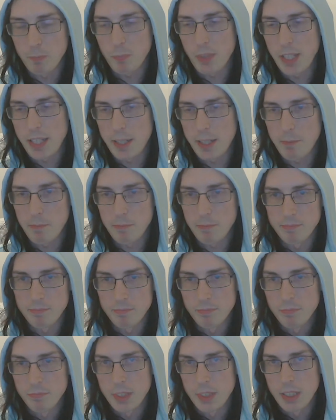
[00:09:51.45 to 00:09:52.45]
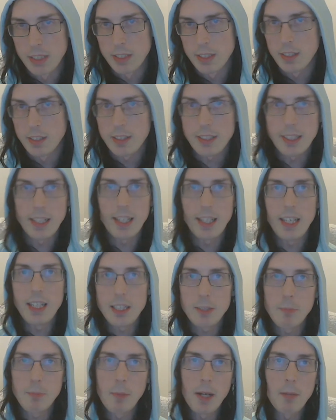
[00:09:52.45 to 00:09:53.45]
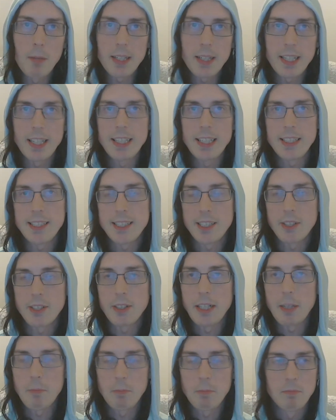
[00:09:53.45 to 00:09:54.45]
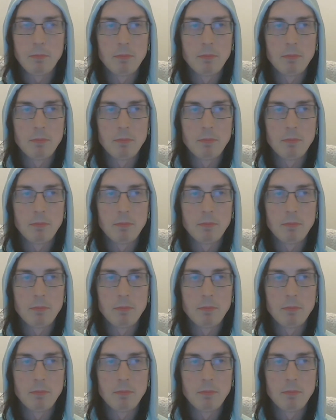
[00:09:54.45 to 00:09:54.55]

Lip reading: the H Bomber Guy stream,